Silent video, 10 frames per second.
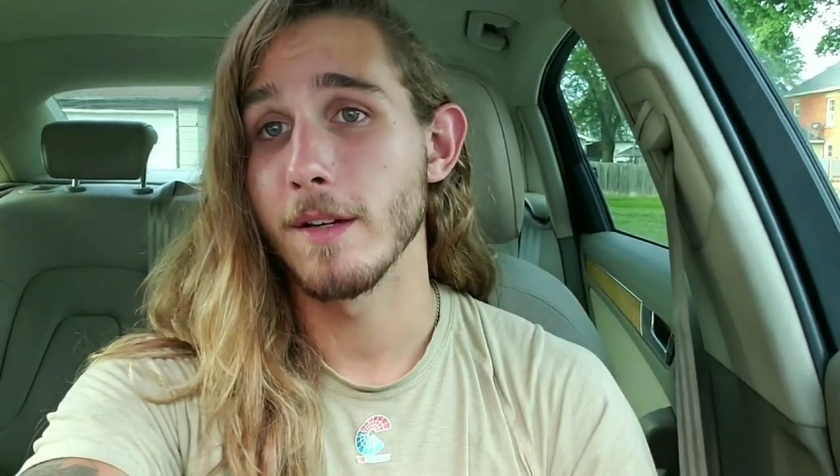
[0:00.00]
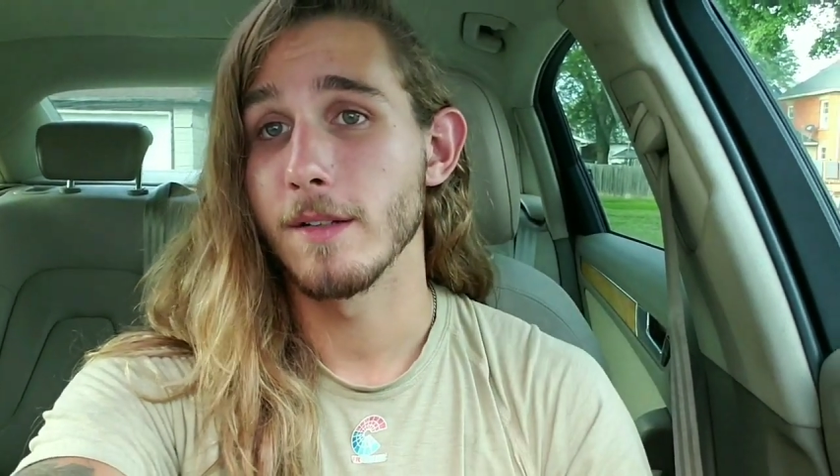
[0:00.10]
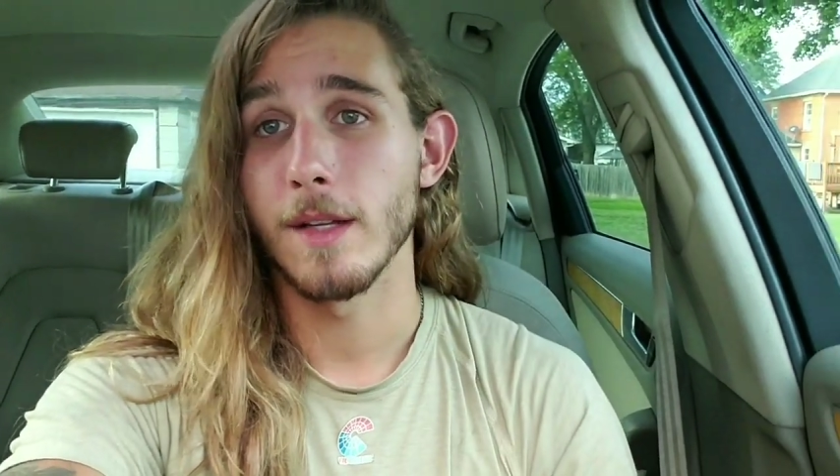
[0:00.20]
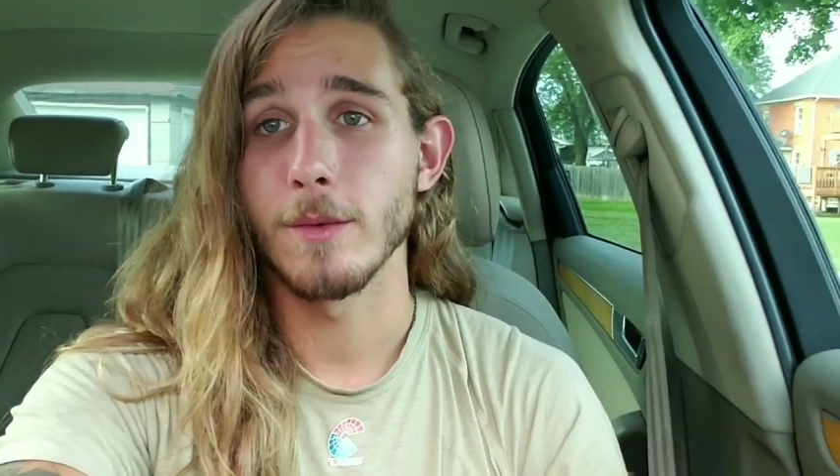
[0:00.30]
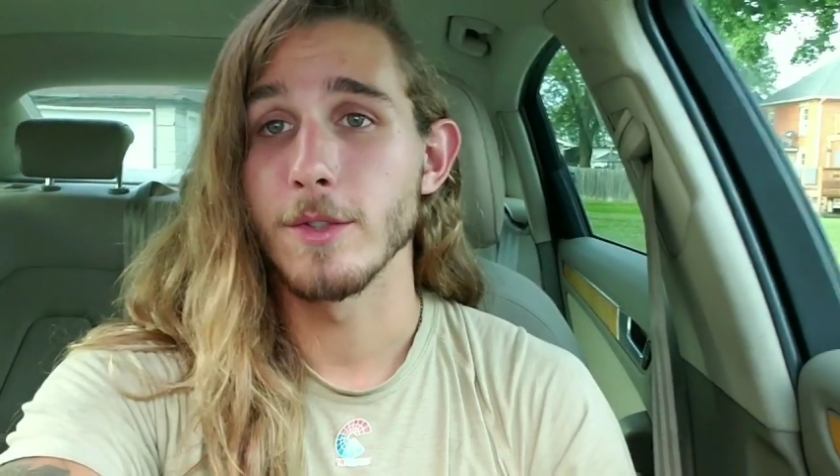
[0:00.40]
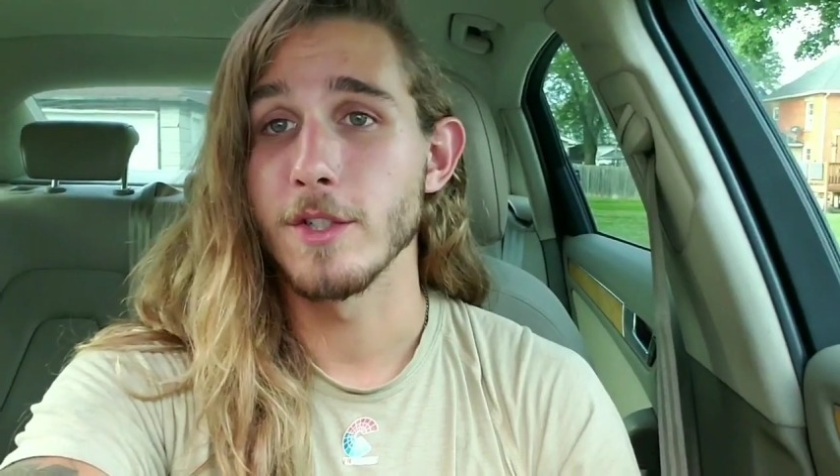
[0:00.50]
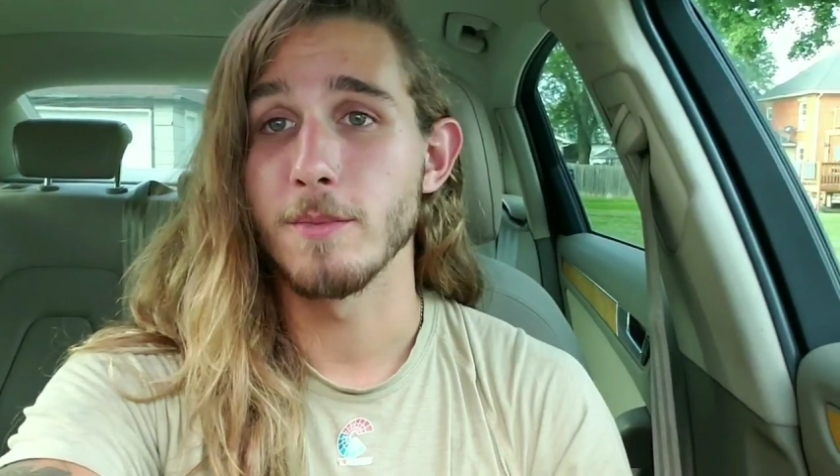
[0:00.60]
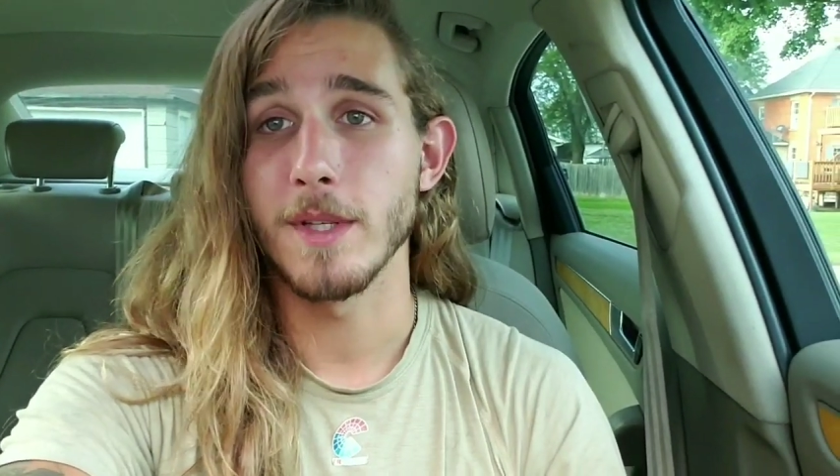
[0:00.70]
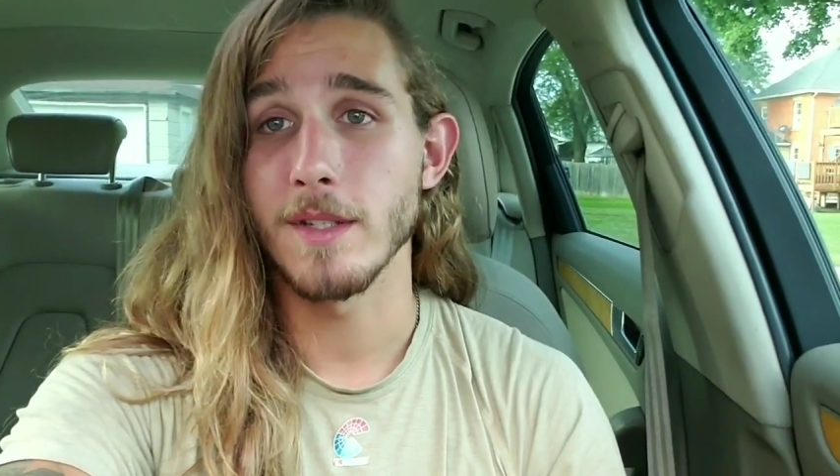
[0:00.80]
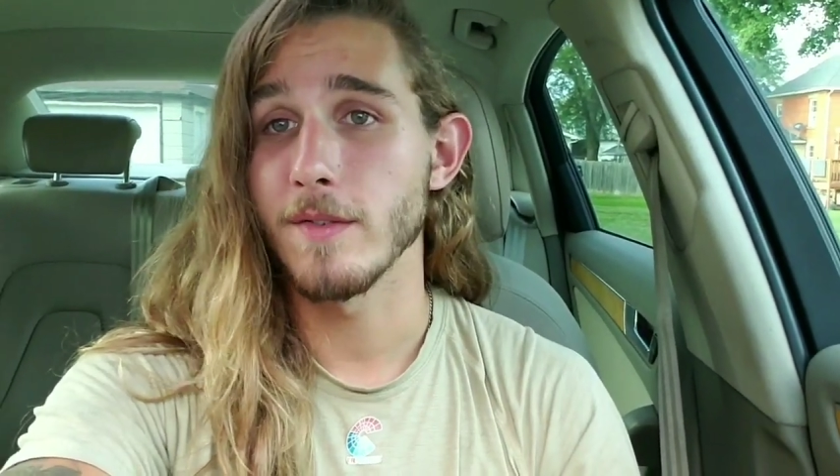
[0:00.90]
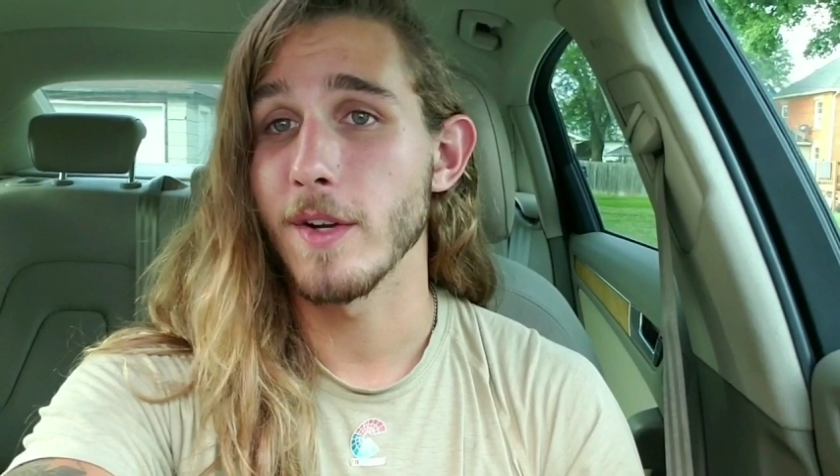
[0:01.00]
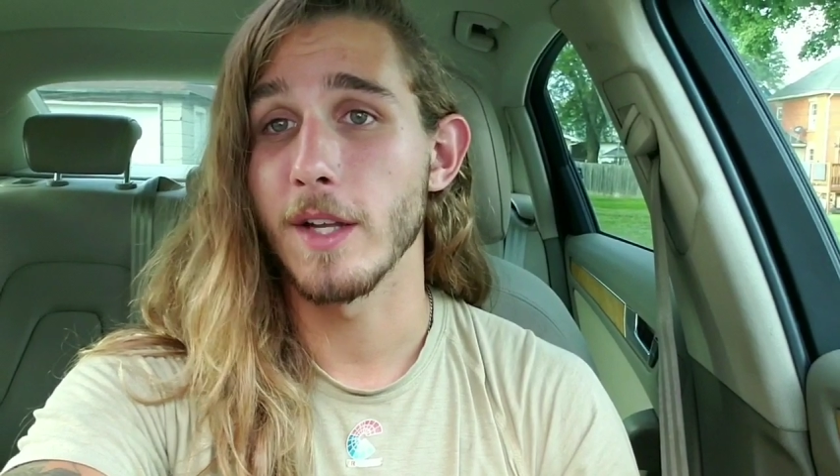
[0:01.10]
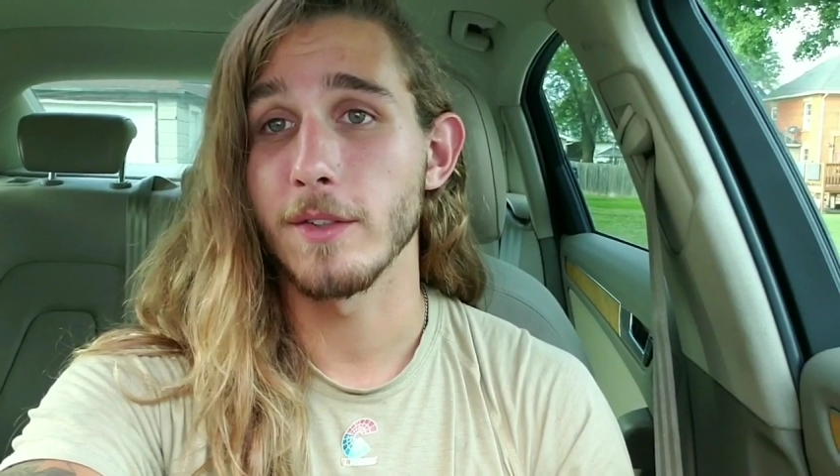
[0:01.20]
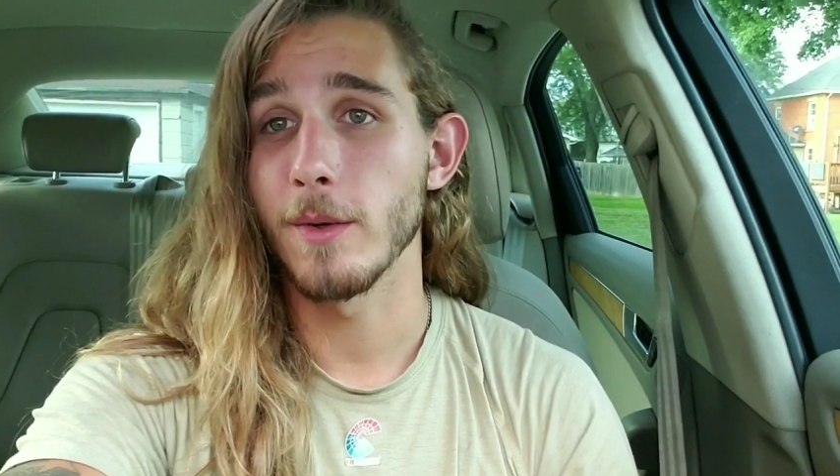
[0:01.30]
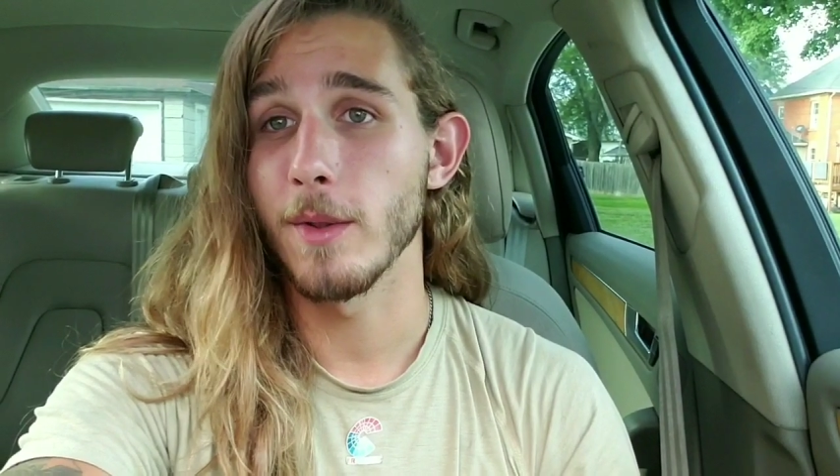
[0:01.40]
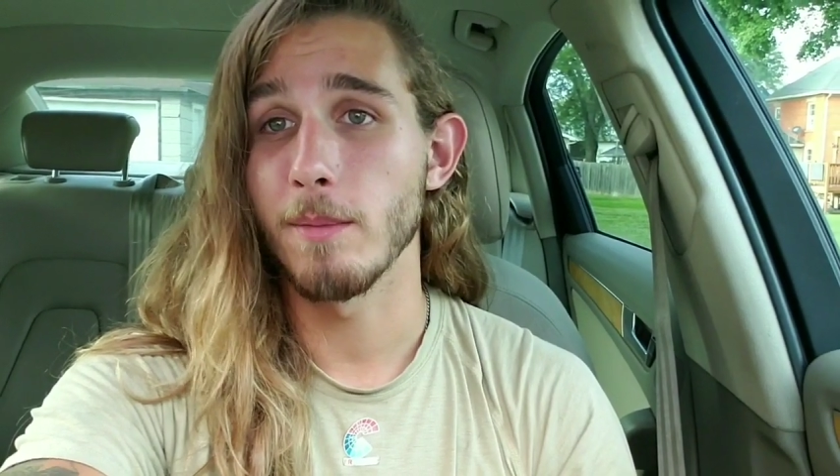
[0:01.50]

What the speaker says: and that was just because I forgot to go to the